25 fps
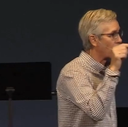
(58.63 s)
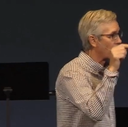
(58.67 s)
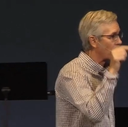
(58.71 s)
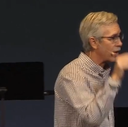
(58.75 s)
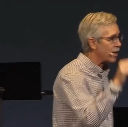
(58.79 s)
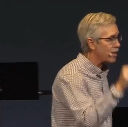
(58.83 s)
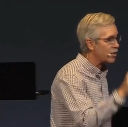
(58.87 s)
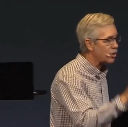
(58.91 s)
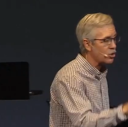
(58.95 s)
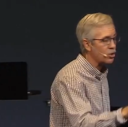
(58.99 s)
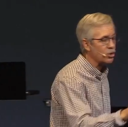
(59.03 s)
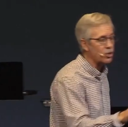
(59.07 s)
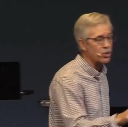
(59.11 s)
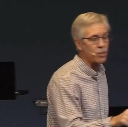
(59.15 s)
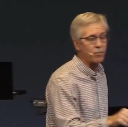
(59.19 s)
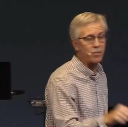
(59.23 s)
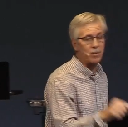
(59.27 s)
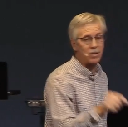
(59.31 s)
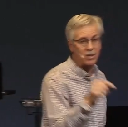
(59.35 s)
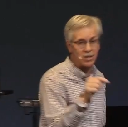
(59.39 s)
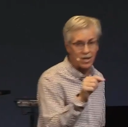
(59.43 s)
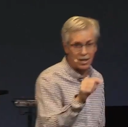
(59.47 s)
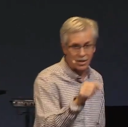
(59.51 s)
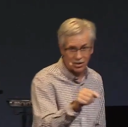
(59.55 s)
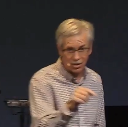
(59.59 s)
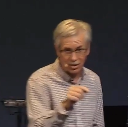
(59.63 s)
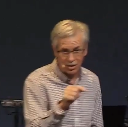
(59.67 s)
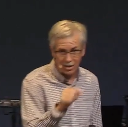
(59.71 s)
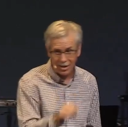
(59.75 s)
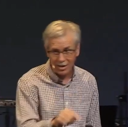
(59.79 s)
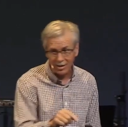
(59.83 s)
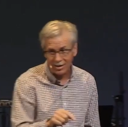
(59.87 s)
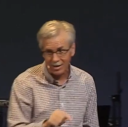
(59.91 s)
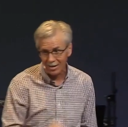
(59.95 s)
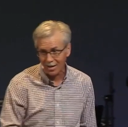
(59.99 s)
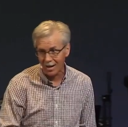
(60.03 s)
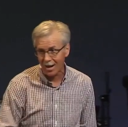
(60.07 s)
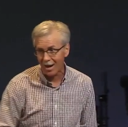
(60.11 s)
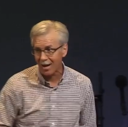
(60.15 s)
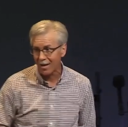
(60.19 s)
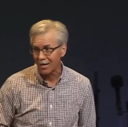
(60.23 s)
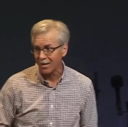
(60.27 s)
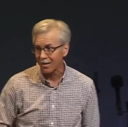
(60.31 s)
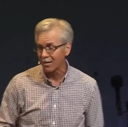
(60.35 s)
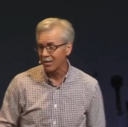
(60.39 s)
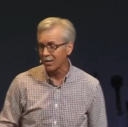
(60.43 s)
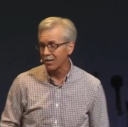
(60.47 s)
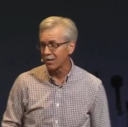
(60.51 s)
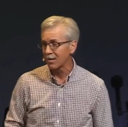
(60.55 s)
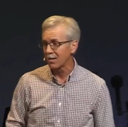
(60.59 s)
into relationship and destiny
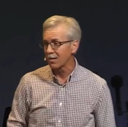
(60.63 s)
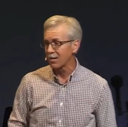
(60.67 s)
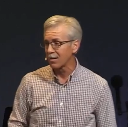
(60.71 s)
today.